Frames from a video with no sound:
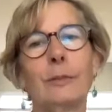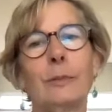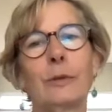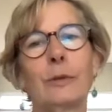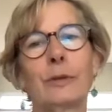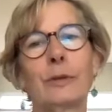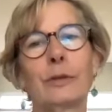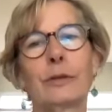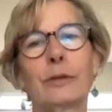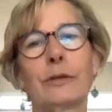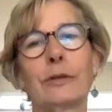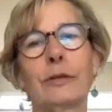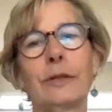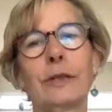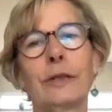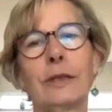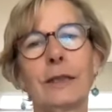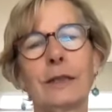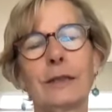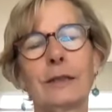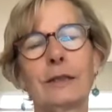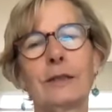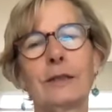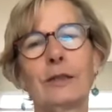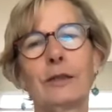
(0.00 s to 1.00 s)
because I think
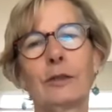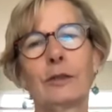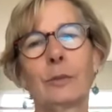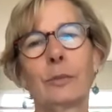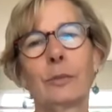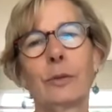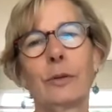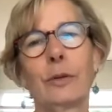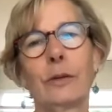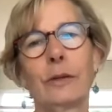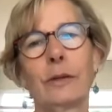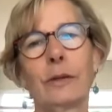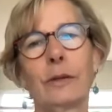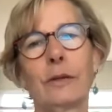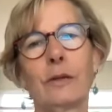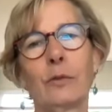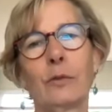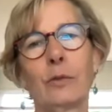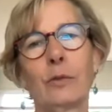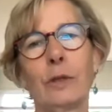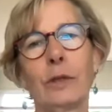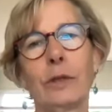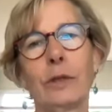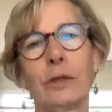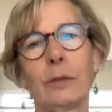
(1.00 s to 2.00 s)
that's the other thing that
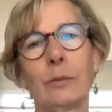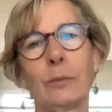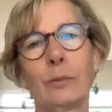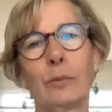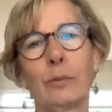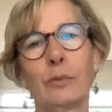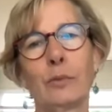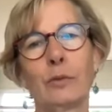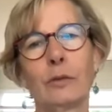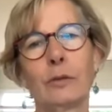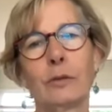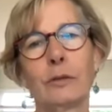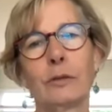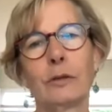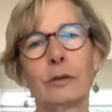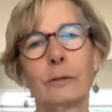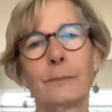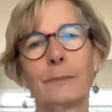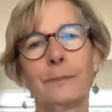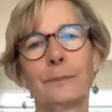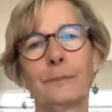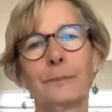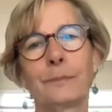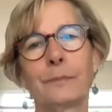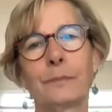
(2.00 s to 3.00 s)
is really important.
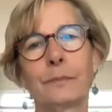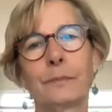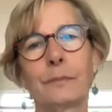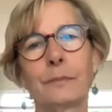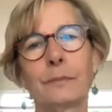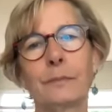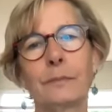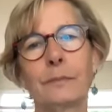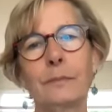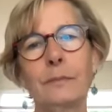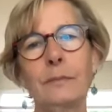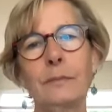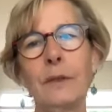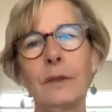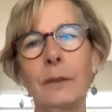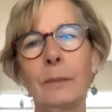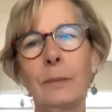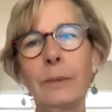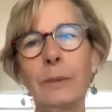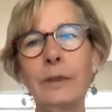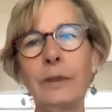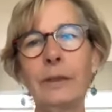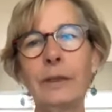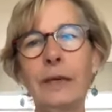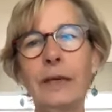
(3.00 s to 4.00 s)

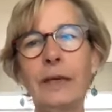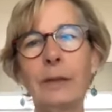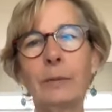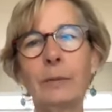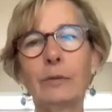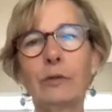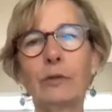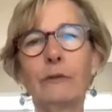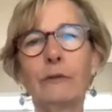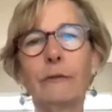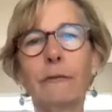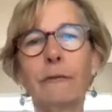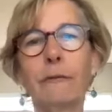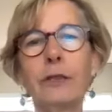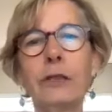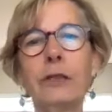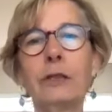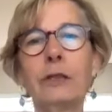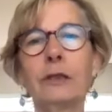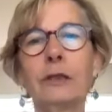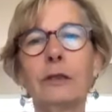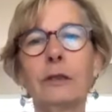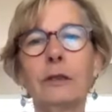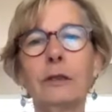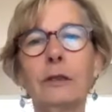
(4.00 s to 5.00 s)
Being able to
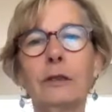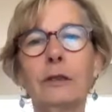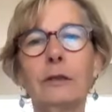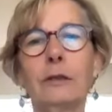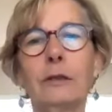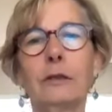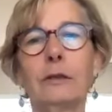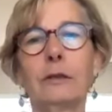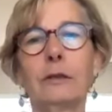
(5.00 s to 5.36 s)
feel